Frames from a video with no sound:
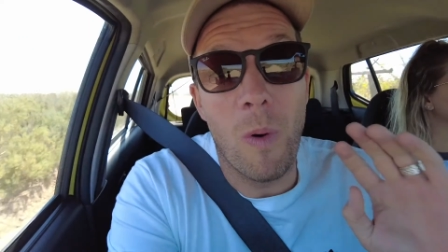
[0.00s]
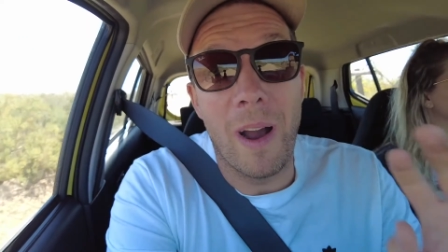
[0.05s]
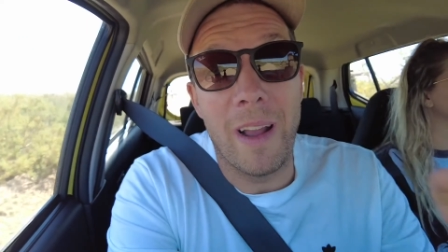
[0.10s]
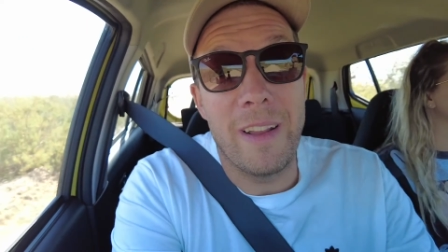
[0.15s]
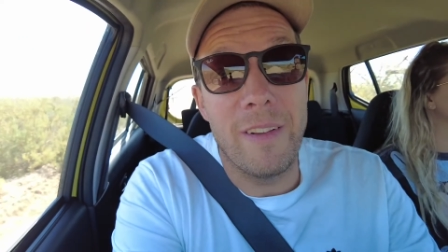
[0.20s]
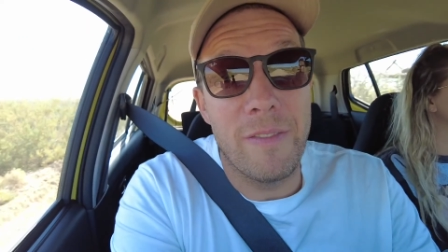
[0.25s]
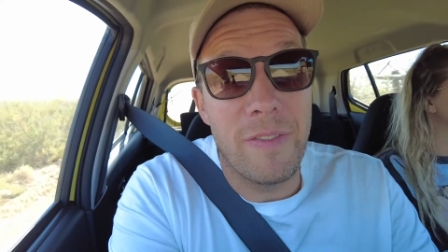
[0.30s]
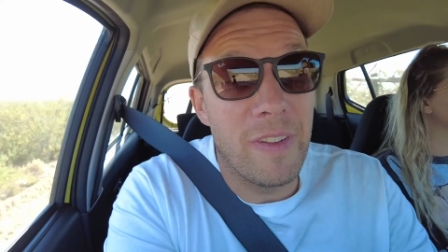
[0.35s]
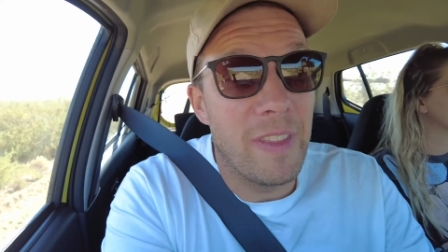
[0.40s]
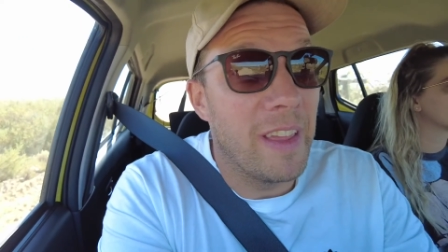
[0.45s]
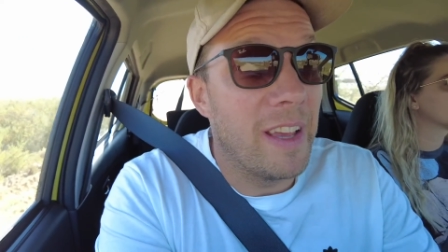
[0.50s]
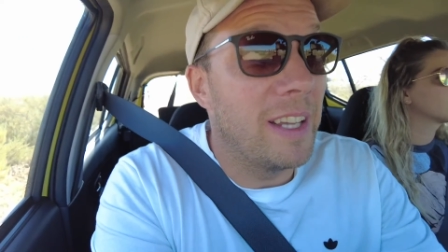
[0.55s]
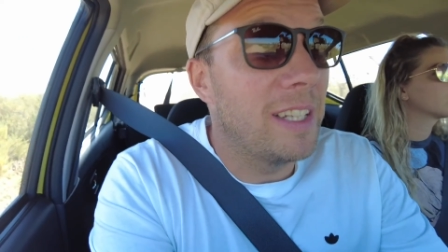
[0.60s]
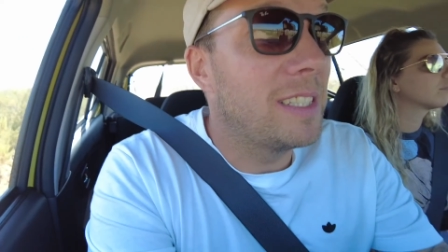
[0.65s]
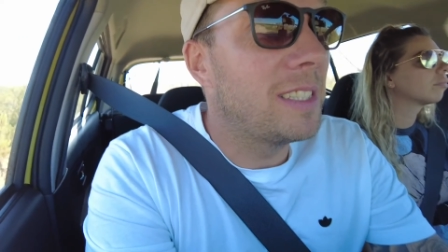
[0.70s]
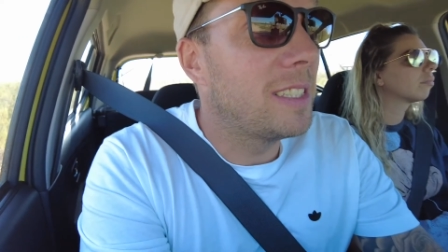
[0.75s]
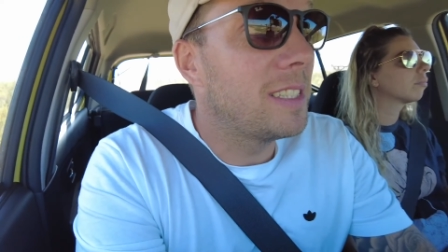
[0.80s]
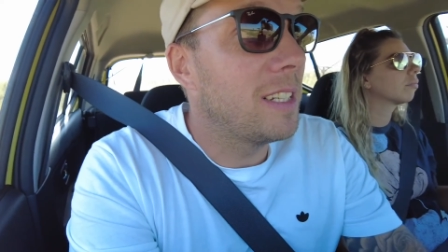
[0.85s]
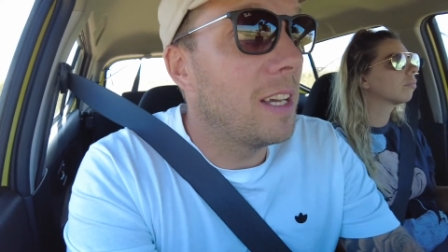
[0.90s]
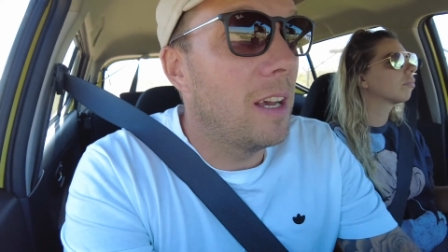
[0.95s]
wait for
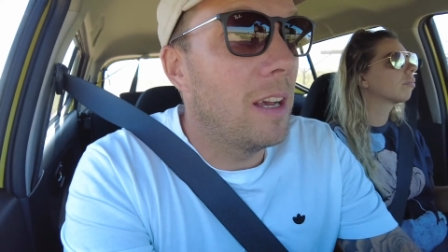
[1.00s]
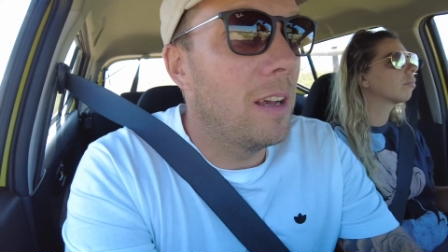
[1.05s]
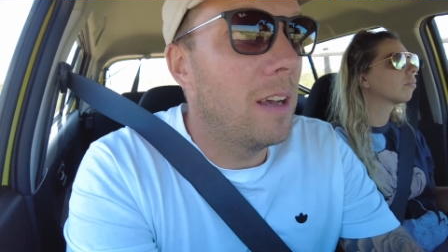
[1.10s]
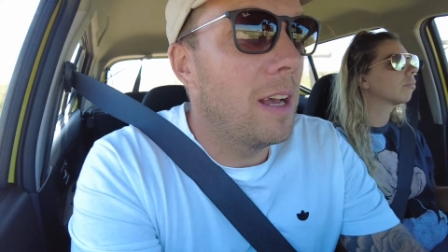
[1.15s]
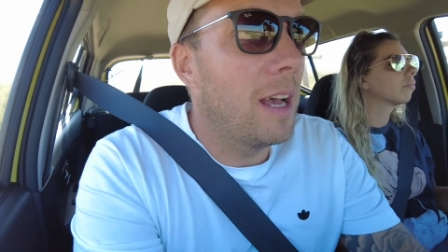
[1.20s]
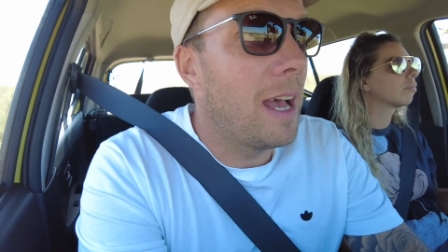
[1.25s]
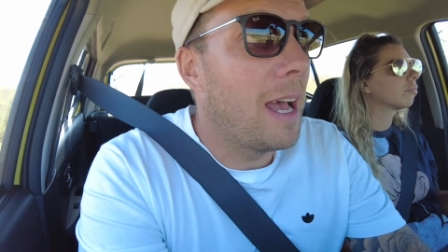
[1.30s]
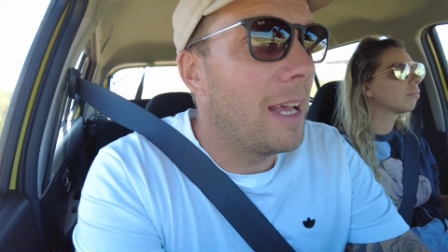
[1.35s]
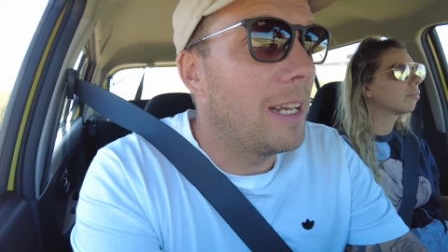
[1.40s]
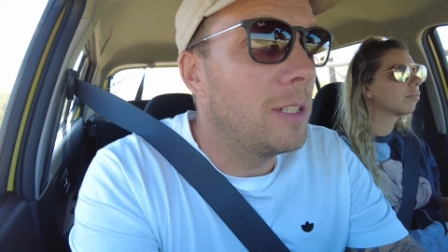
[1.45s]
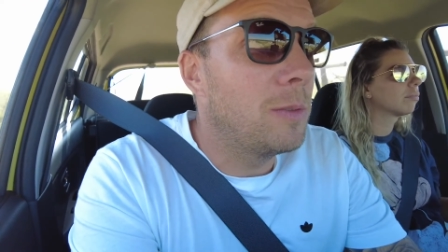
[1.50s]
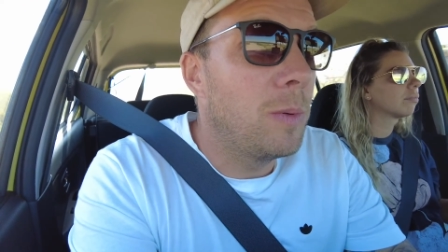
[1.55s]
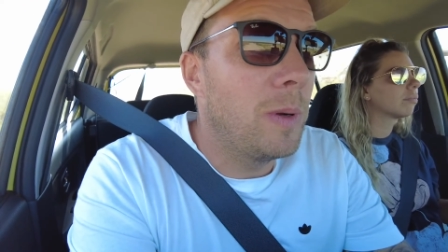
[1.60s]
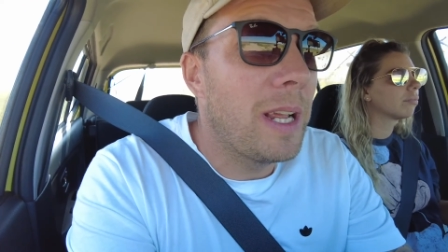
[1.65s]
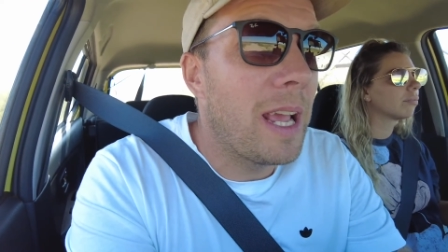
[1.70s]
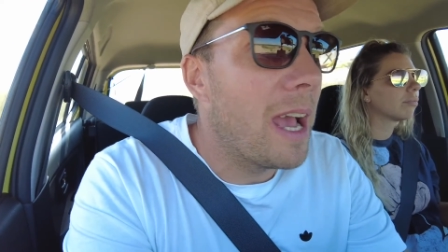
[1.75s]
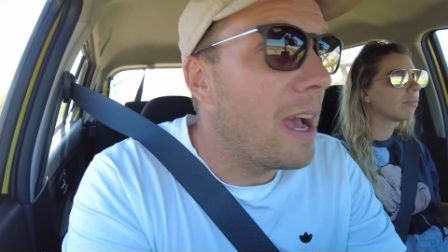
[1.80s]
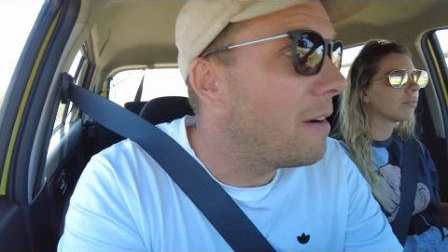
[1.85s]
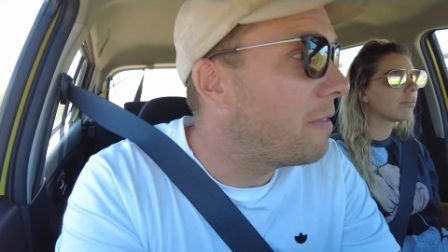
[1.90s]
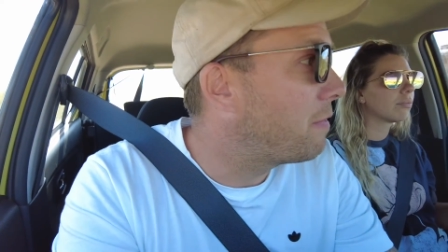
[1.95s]
this, and we
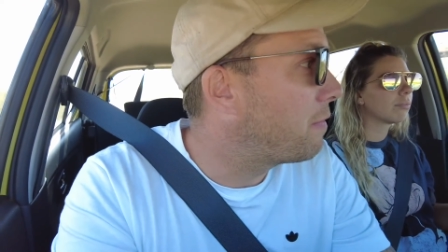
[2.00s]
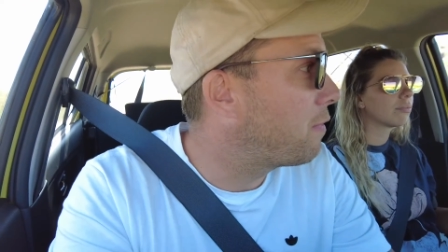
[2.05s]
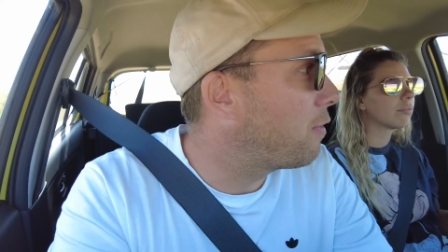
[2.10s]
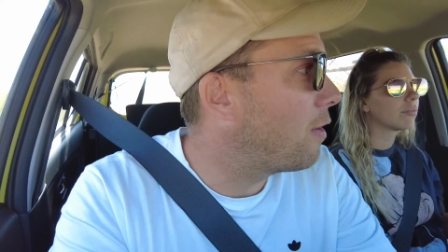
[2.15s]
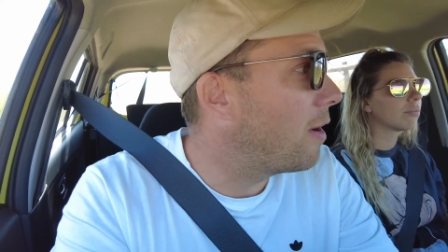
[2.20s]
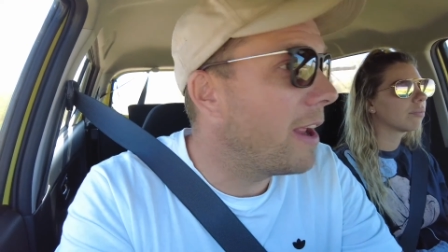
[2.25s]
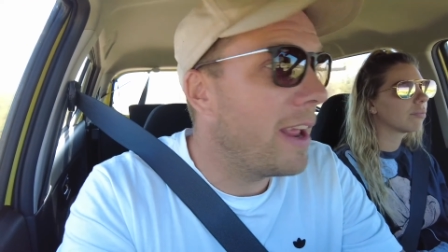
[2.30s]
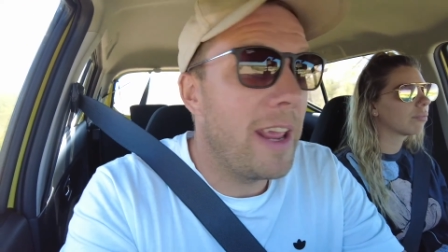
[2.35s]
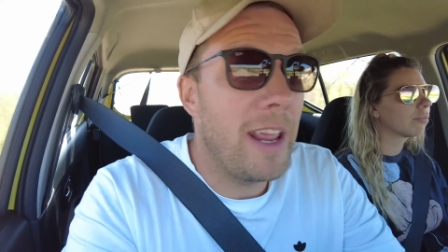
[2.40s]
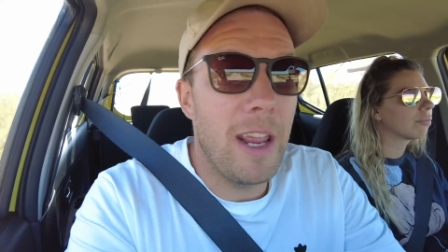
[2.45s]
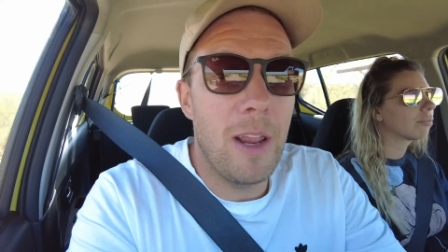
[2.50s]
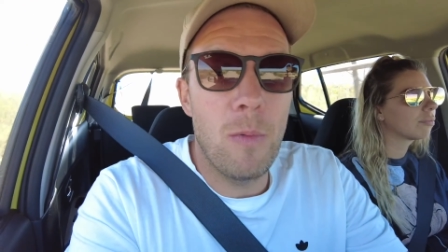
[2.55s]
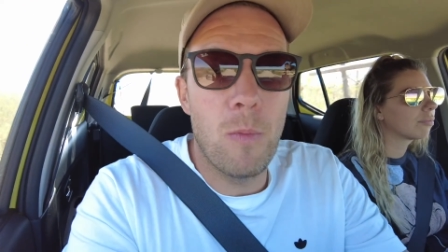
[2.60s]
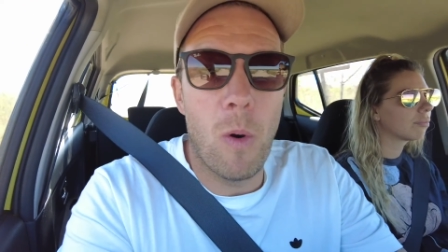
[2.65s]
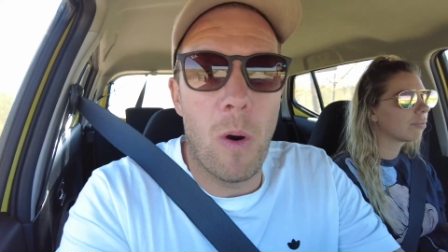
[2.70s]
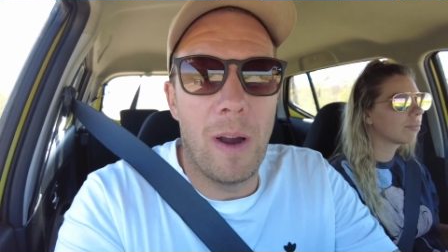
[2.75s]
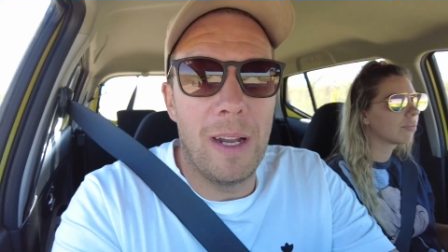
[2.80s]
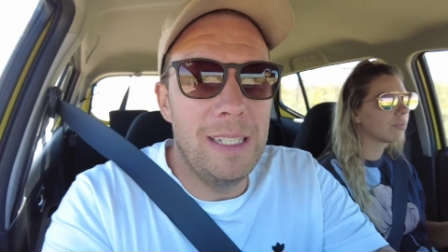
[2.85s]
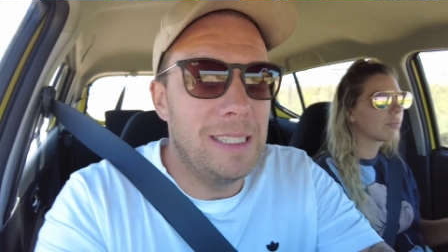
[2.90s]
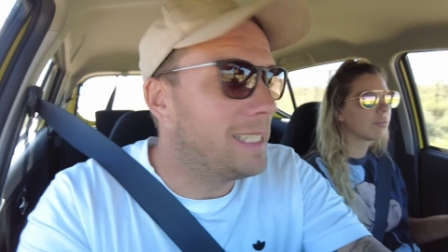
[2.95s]
get a free
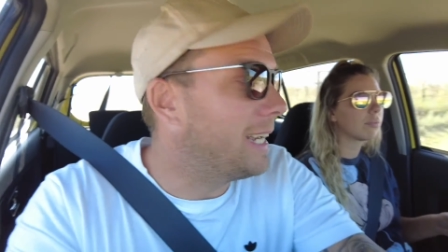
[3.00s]
wine